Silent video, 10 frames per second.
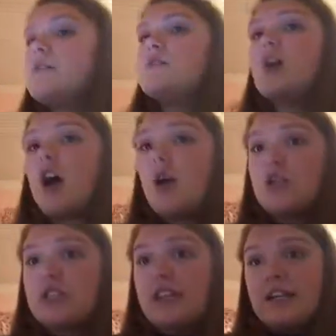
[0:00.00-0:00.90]
So,
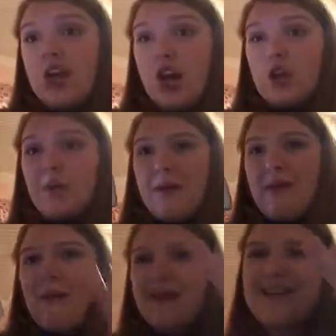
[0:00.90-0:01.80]
just need to know a little bit
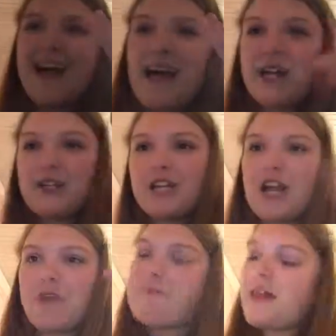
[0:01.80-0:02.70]
about my, you
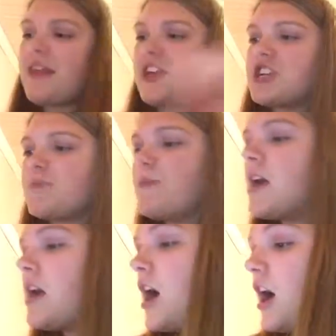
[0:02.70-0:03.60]
know, my election.
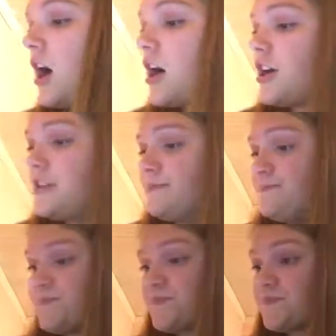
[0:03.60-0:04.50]
Facebook.